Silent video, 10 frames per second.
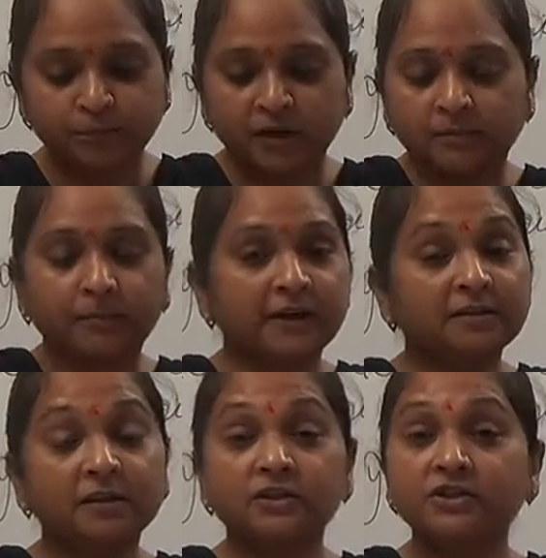But
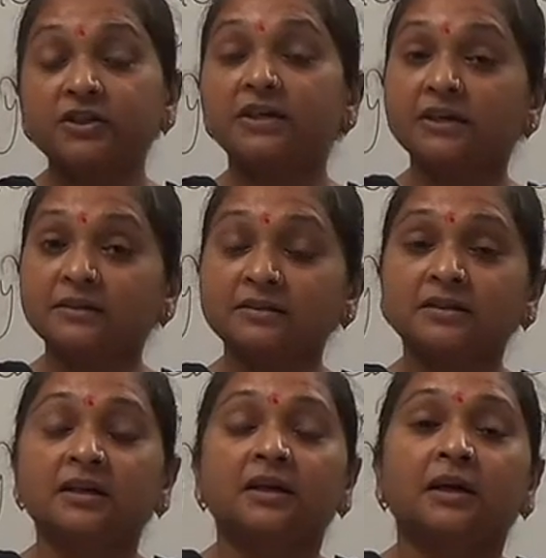she is
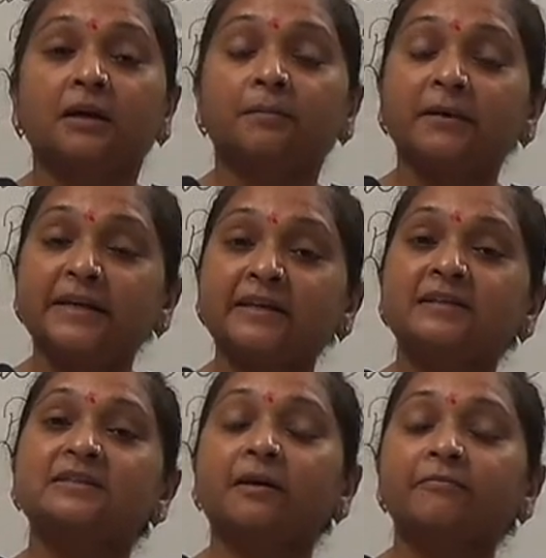making
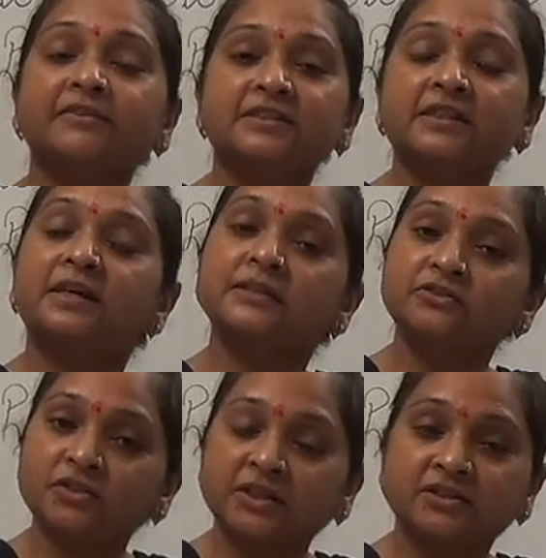some physical
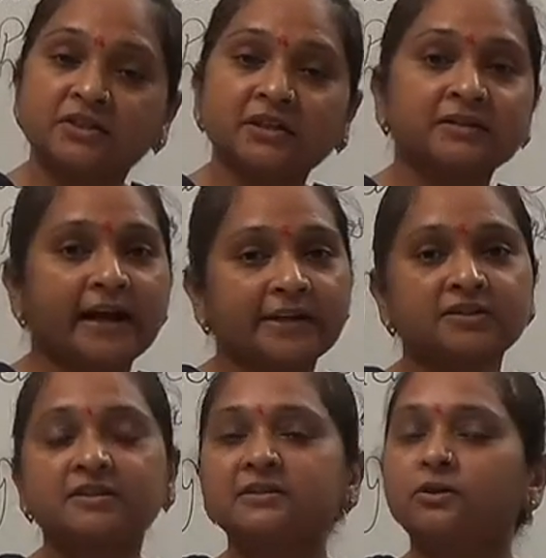gesture that she
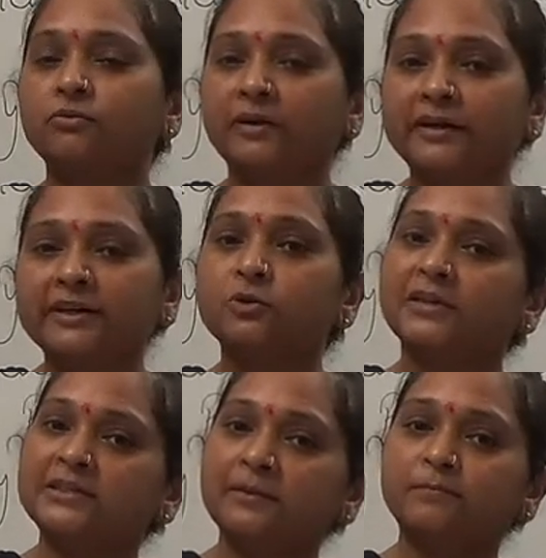is not ready to
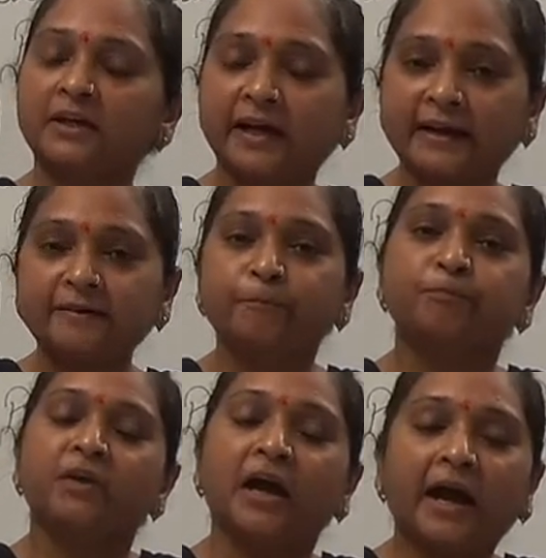accept the end,
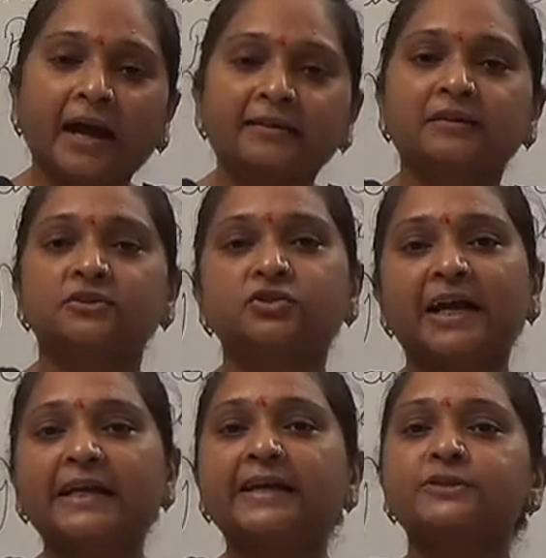and Jack
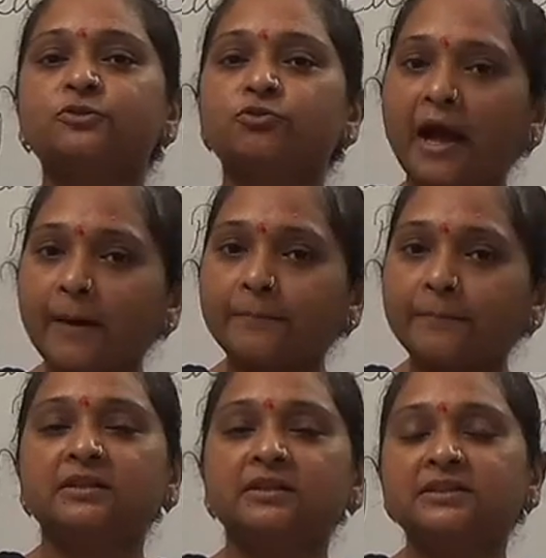is trapped
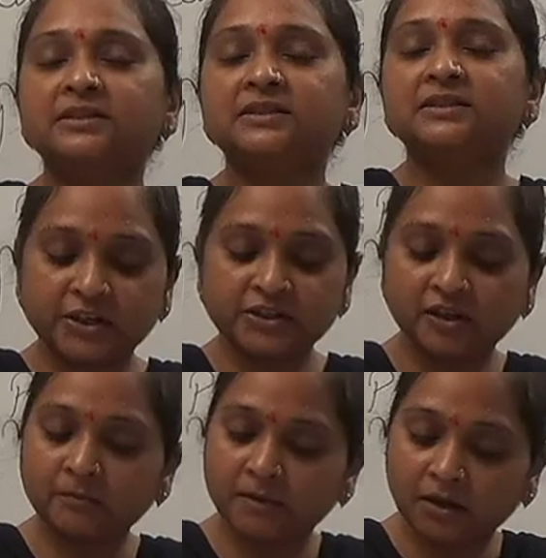in the
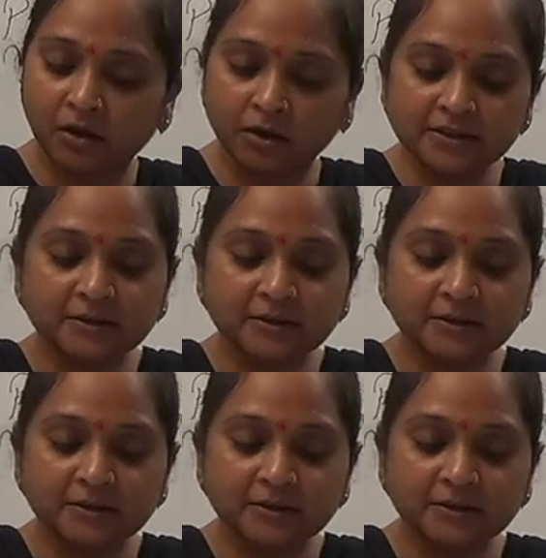situation because